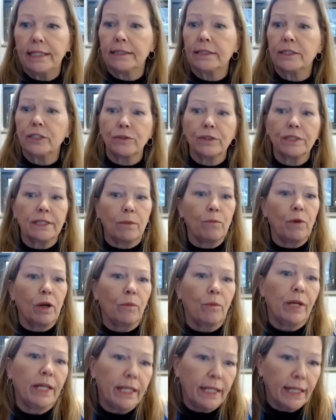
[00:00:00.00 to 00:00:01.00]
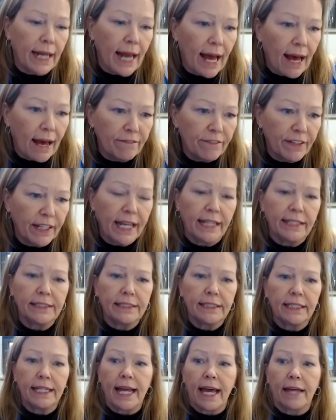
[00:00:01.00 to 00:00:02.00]
Is there somewhere we can advocate
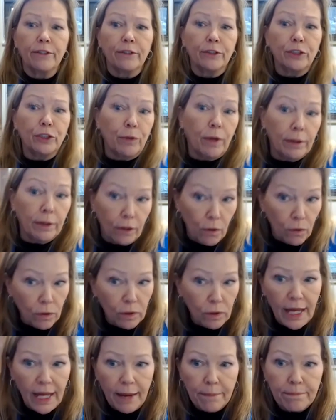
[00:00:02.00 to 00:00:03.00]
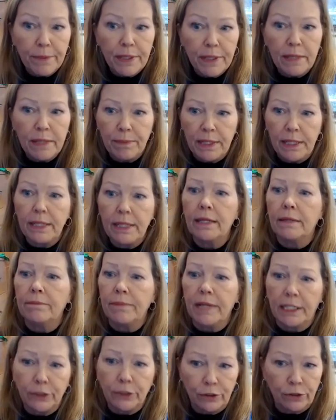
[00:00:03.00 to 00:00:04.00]
together to our local MPP and
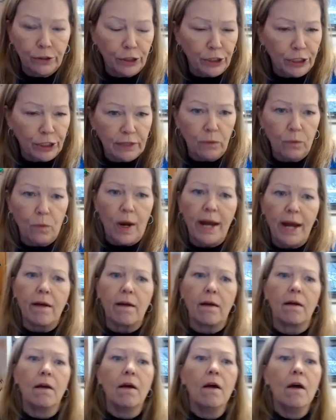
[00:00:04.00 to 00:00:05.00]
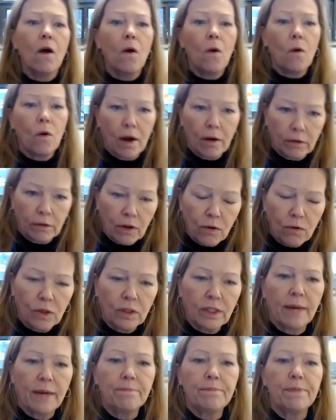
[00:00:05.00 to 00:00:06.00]
make sure she's aware, or our
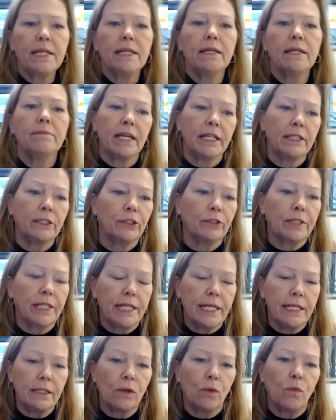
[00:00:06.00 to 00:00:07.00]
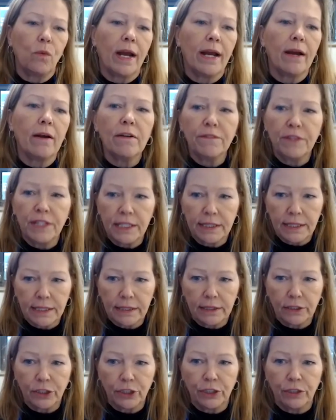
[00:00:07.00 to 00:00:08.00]
local MP and make sure he's aware of this
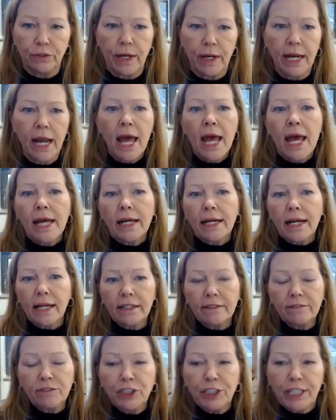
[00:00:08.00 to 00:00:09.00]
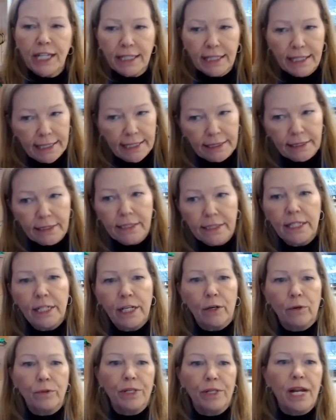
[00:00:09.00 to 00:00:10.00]
issue, and kind of gently,
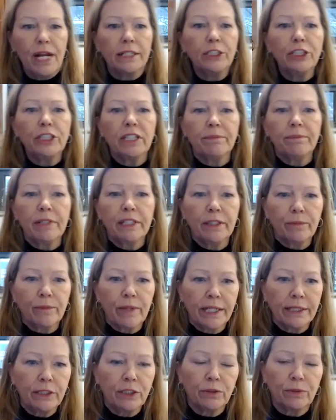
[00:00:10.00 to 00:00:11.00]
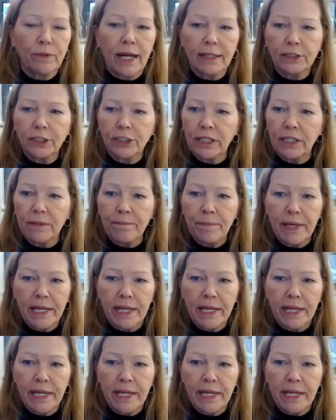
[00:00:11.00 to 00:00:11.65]
you know, nudge them in the right direction?